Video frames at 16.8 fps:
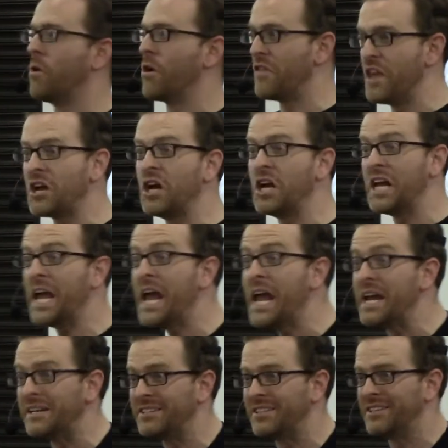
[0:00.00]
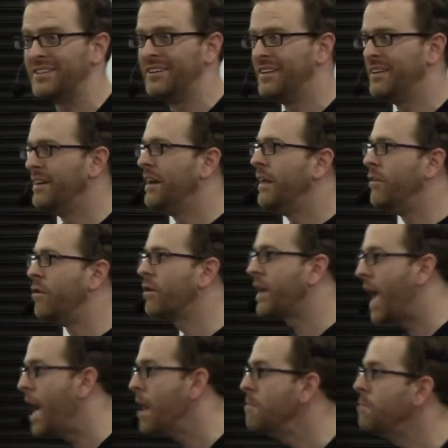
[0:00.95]
where are they going to eat? And there
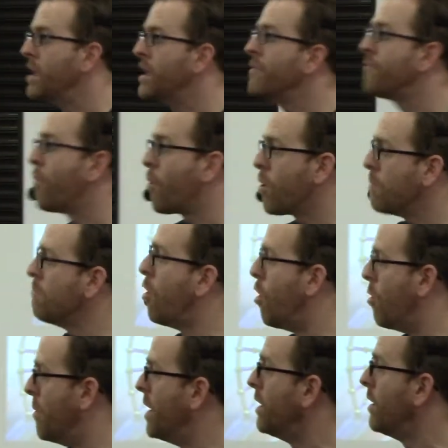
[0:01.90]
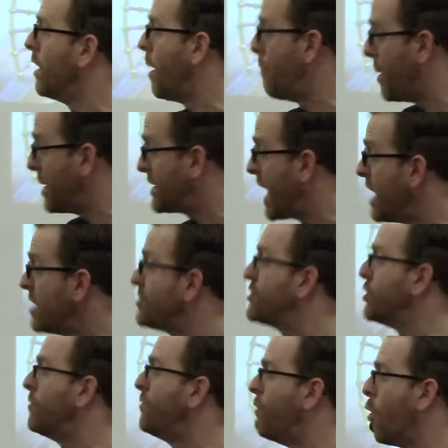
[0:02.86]
can be, for a moment, a
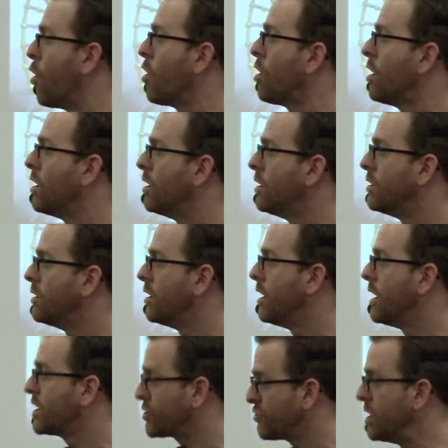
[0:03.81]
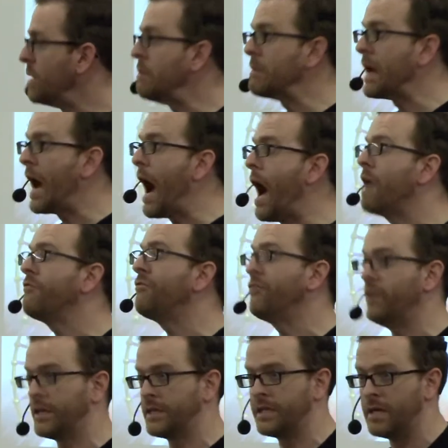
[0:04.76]
potential for extreme
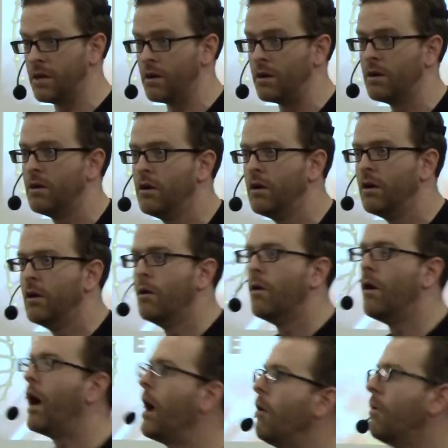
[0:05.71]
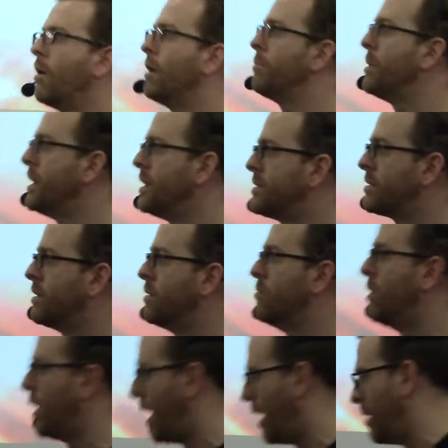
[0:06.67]
conflict here. Well, I want pizza.
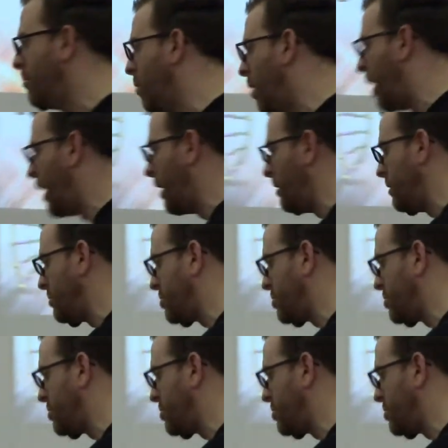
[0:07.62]
Well, I want